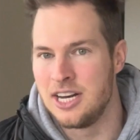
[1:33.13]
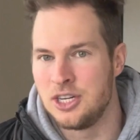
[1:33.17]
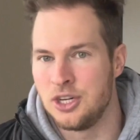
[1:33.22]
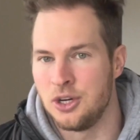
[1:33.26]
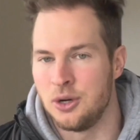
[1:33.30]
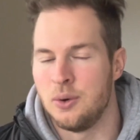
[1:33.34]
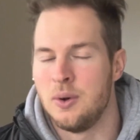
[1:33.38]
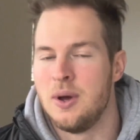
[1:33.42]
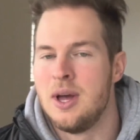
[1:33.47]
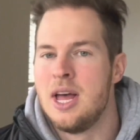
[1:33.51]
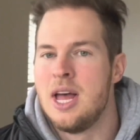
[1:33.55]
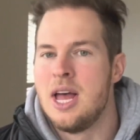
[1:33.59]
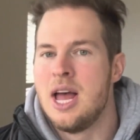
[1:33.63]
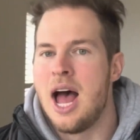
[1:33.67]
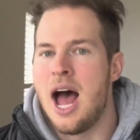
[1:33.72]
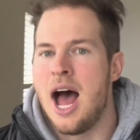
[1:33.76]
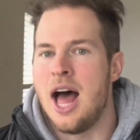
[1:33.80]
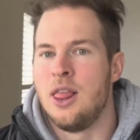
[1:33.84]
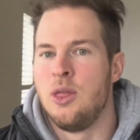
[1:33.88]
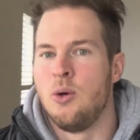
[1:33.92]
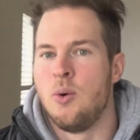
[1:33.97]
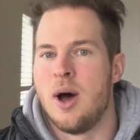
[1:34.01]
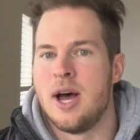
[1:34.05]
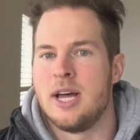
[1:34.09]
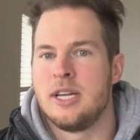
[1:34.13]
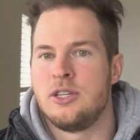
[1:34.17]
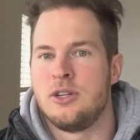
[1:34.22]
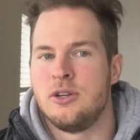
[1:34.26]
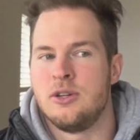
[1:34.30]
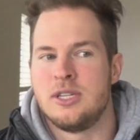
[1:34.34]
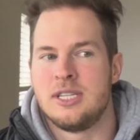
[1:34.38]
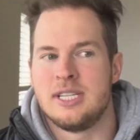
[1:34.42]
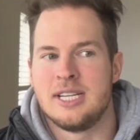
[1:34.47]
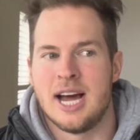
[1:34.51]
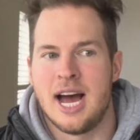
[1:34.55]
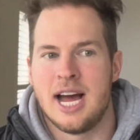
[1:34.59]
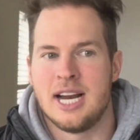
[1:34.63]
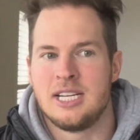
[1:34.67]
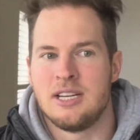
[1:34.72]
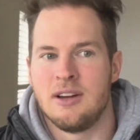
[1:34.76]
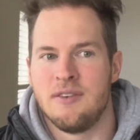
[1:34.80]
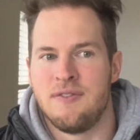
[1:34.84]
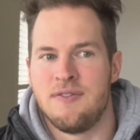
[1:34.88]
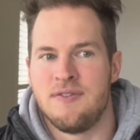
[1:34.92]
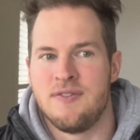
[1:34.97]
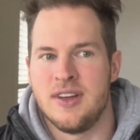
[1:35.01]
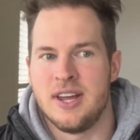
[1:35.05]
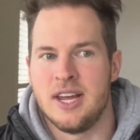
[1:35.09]
you. Otherwise, you start to
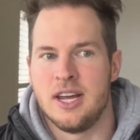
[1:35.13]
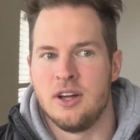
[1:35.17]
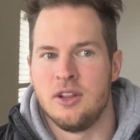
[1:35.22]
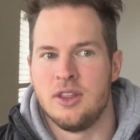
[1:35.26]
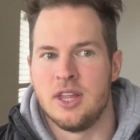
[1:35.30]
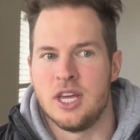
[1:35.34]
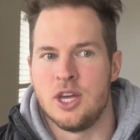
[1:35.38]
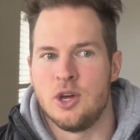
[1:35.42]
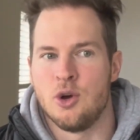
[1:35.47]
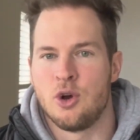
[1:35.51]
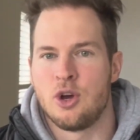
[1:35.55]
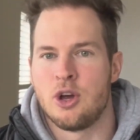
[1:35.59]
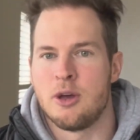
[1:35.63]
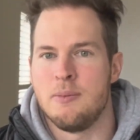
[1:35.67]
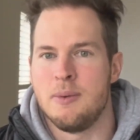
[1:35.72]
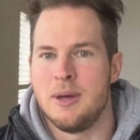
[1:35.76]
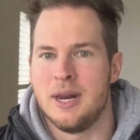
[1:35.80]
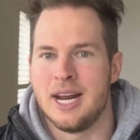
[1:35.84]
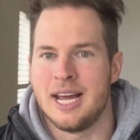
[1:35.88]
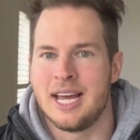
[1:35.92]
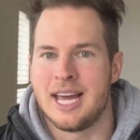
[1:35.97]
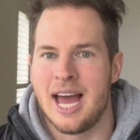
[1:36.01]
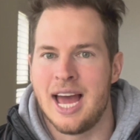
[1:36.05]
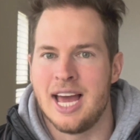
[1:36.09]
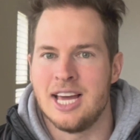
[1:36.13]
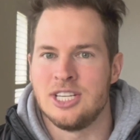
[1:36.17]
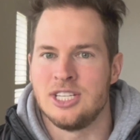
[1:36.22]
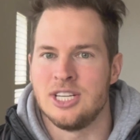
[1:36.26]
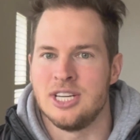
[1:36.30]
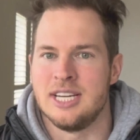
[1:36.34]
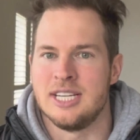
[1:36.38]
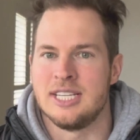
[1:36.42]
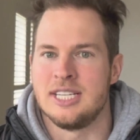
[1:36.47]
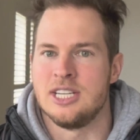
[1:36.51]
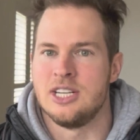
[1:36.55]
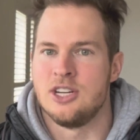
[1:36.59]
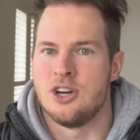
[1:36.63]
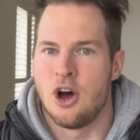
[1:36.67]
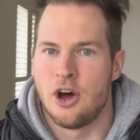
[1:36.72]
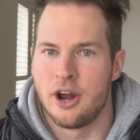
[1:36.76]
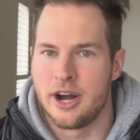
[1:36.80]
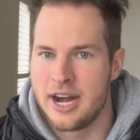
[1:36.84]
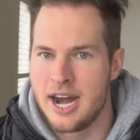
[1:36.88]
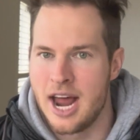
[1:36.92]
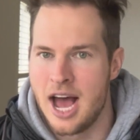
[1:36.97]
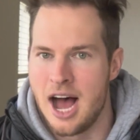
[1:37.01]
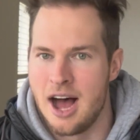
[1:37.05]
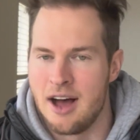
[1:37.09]
feel that your communication is not
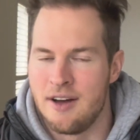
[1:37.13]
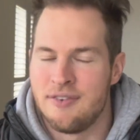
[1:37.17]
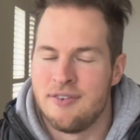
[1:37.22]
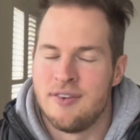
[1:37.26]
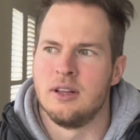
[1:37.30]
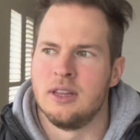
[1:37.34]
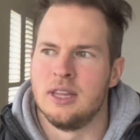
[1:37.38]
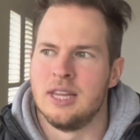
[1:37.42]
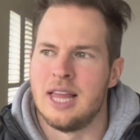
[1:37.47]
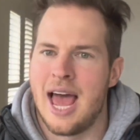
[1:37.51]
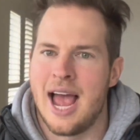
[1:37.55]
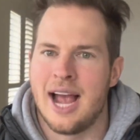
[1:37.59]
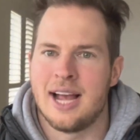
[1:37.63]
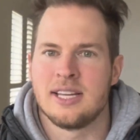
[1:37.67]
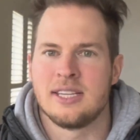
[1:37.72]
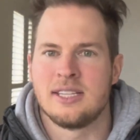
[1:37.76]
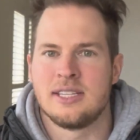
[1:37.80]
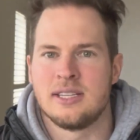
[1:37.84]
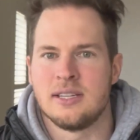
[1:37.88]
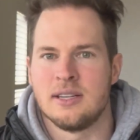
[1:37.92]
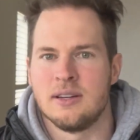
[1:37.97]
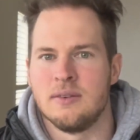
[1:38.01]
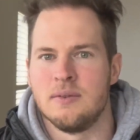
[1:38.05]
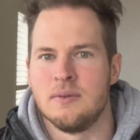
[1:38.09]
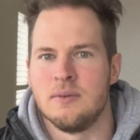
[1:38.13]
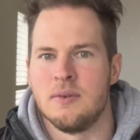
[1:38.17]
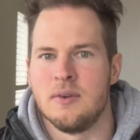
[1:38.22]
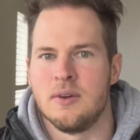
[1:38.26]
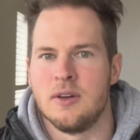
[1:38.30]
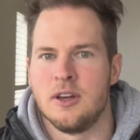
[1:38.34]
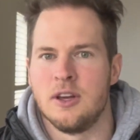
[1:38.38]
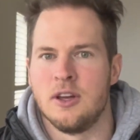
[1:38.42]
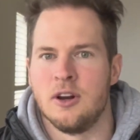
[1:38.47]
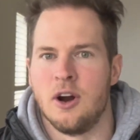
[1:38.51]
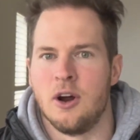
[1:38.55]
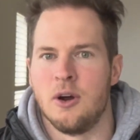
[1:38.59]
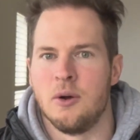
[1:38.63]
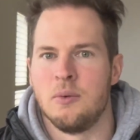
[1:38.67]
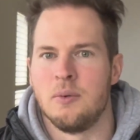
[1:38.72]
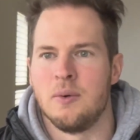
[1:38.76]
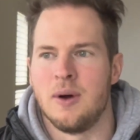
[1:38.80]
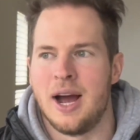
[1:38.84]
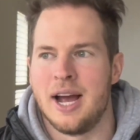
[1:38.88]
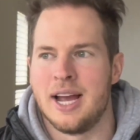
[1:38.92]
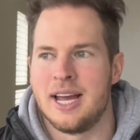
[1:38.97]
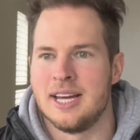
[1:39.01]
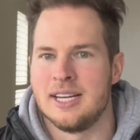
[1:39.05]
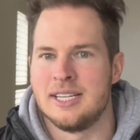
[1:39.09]
enough, lacks you know,
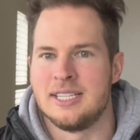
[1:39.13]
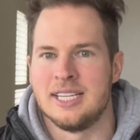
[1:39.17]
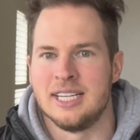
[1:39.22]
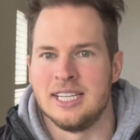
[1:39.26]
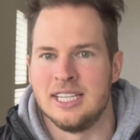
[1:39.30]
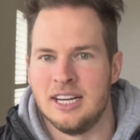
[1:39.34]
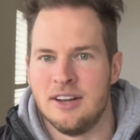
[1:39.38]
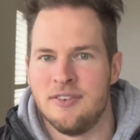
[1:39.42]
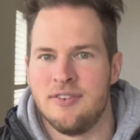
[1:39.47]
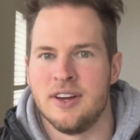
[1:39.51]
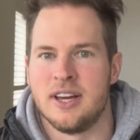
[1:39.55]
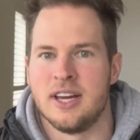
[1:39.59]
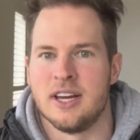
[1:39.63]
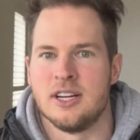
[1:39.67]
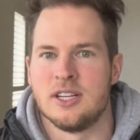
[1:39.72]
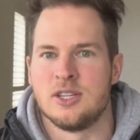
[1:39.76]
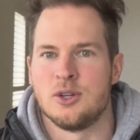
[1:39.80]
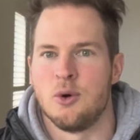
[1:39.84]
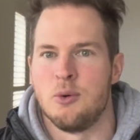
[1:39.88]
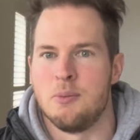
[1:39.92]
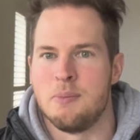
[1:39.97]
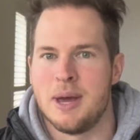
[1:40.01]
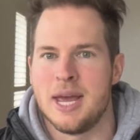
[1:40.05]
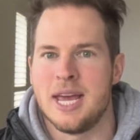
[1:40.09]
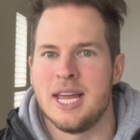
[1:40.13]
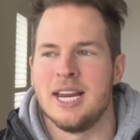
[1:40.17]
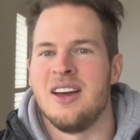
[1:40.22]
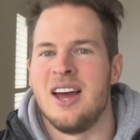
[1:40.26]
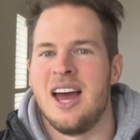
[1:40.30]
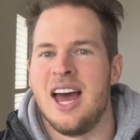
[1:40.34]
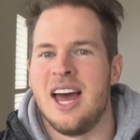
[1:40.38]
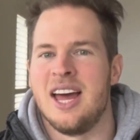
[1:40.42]
I guess significance or meaning.